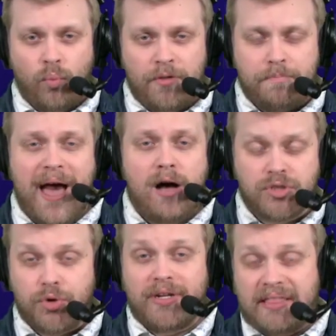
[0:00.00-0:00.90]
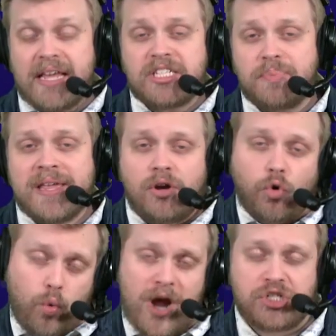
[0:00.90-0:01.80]
with Bowser at least being a
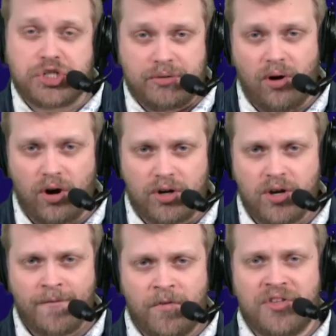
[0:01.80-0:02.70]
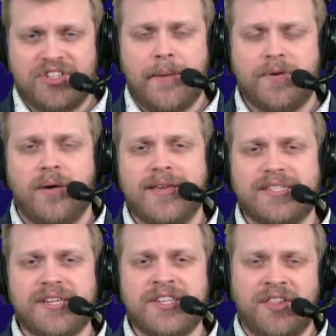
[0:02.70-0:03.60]
question mark for this upcoming
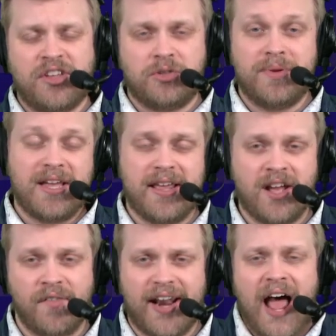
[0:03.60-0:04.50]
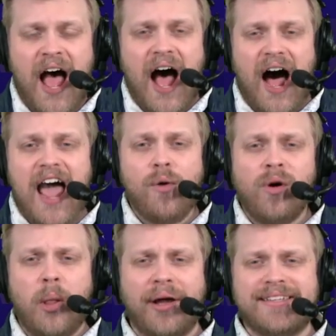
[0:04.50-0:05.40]
season, at least the beginning of it, I
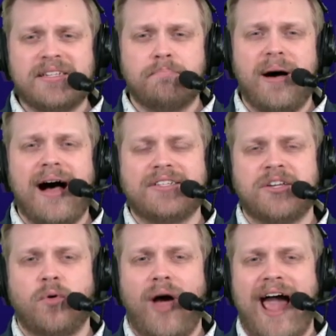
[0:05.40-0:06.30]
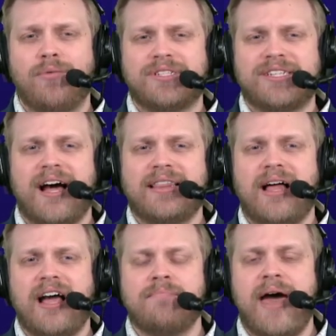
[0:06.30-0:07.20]
want to look at some possible outside
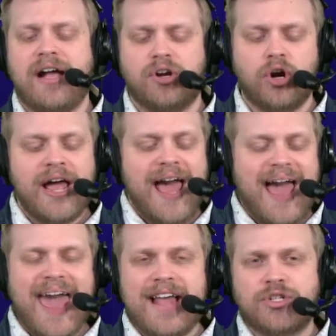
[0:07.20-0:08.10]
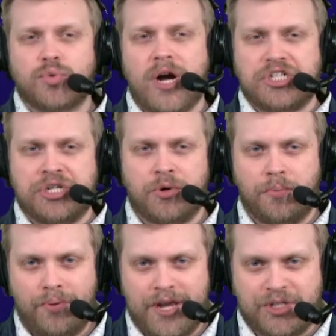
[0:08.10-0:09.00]
linebacker edge rushing
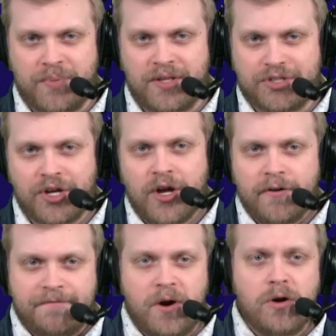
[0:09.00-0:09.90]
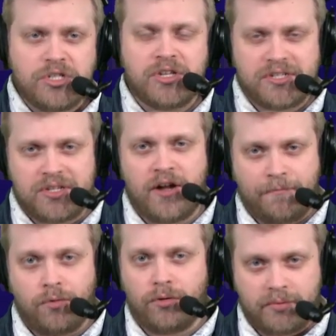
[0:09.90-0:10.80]
replacements. First, the
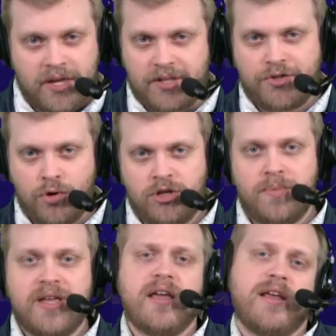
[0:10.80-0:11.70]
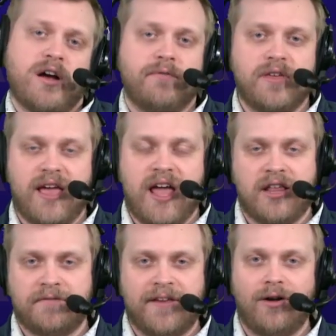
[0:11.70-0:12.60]
stuff we'll get to at the beginning of the
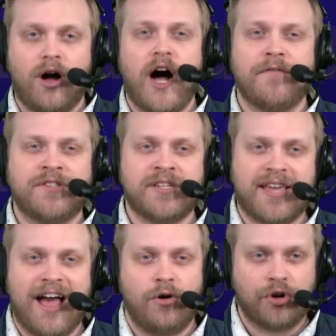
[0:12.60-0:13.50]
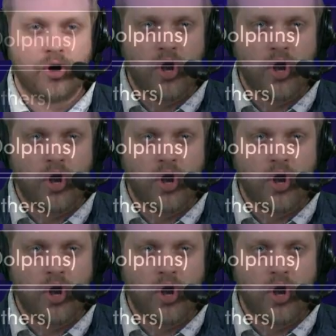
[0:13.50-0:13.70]
NFL offseason calendar.